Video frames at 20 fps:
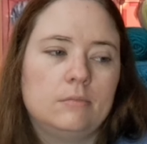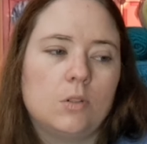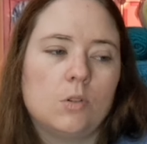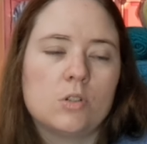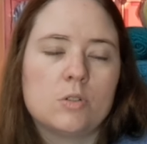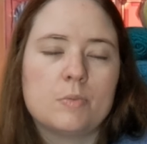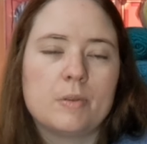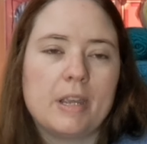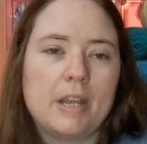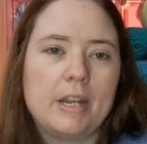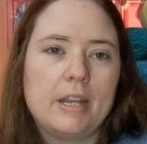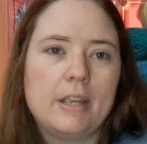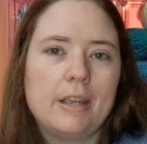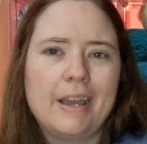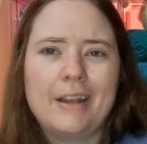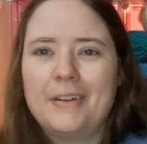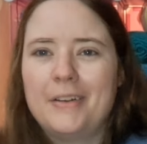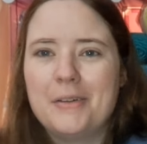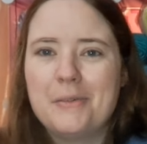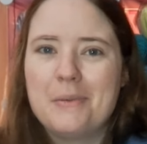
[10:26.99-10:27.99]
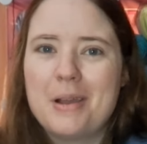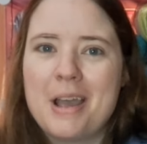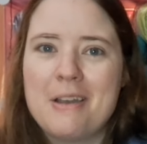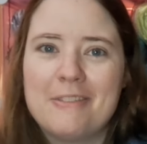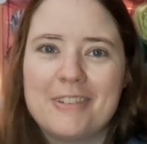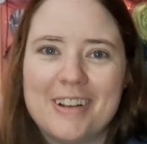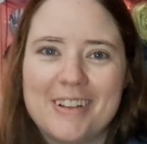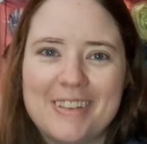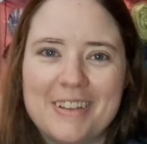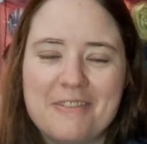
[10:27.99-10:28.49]
or spaghetti. I don't know. I
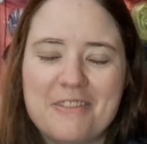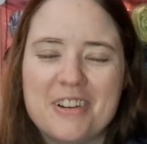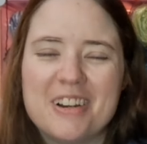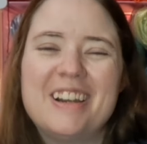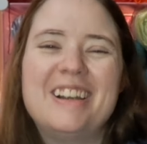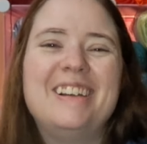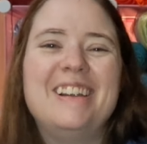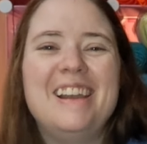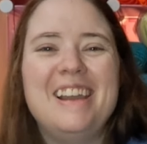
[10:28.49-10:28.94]
haven't gotten that far.